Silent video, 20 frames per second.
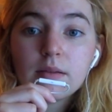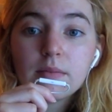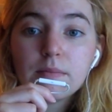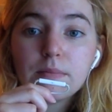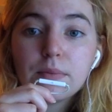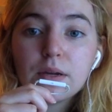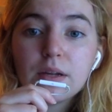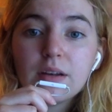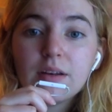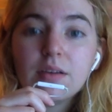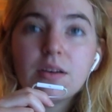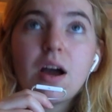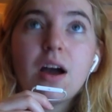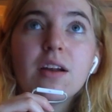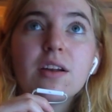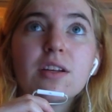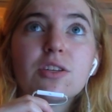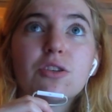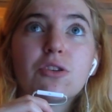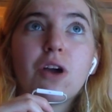But
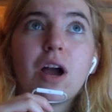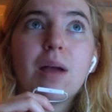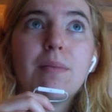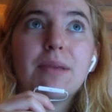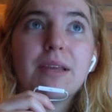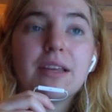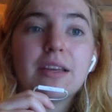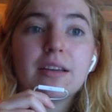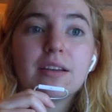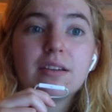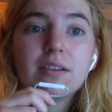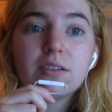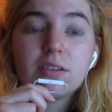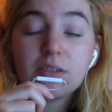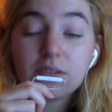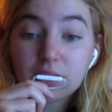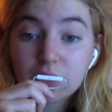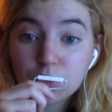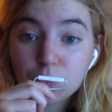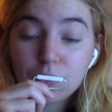not describing it
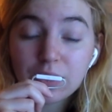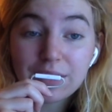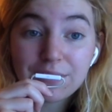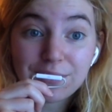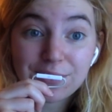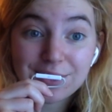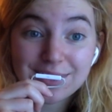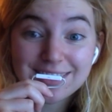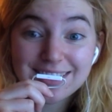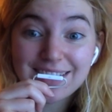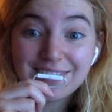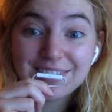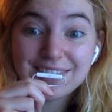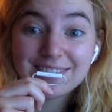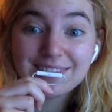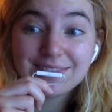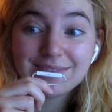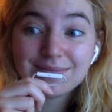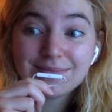24/7